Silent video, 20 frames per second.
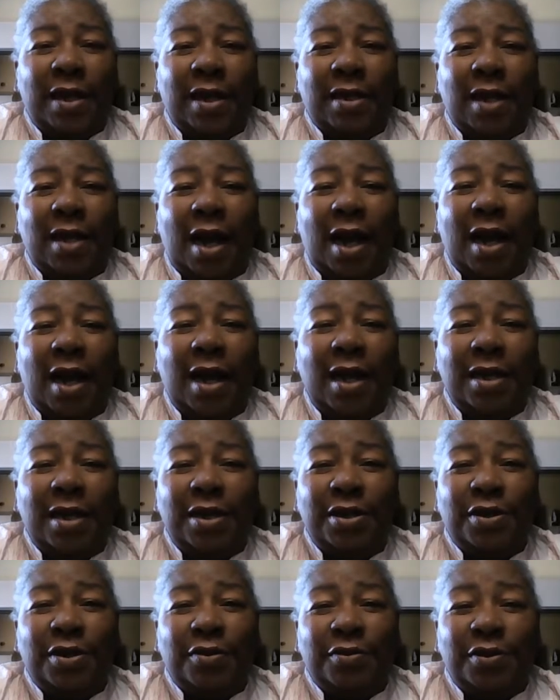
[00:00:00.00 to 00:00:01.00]
And
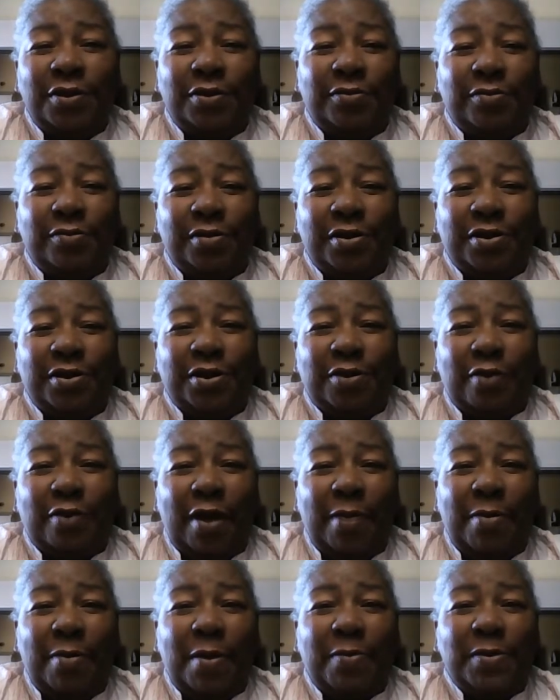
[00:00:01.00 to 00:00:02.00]
you
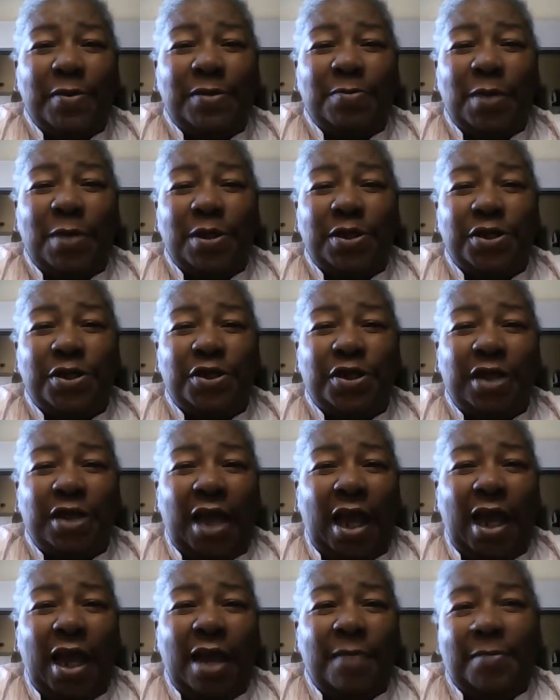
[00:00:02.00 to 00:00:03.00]
scrape up as much as you
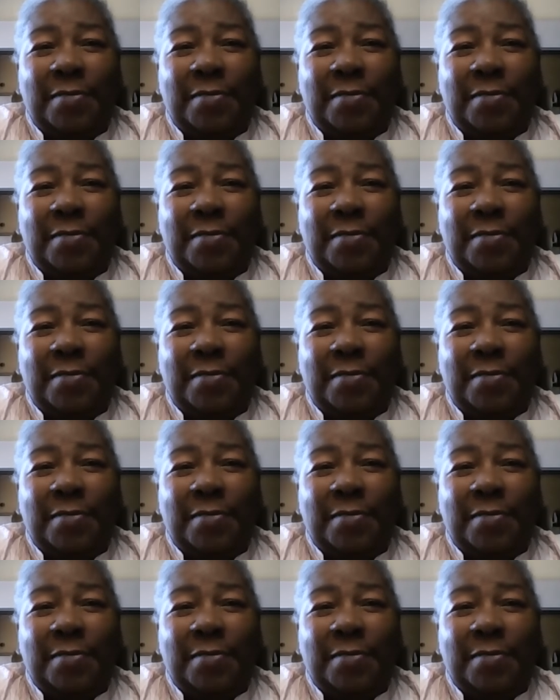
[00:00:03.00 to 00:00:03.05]
can,